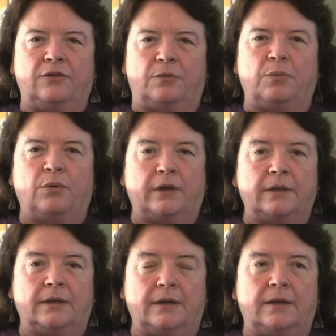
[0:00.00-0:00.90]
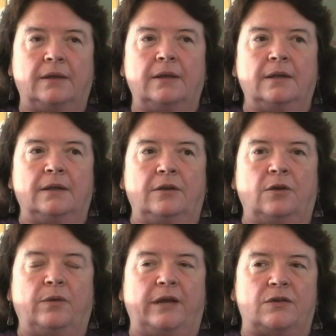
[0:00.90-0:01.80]
you're important, and
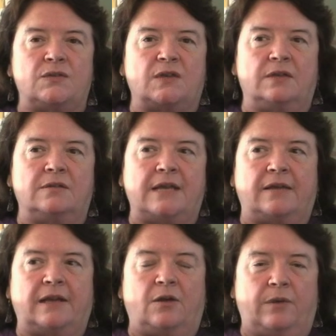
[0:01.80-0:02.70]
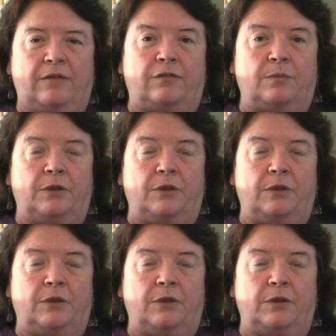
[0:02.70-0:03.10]
no one else can take that away from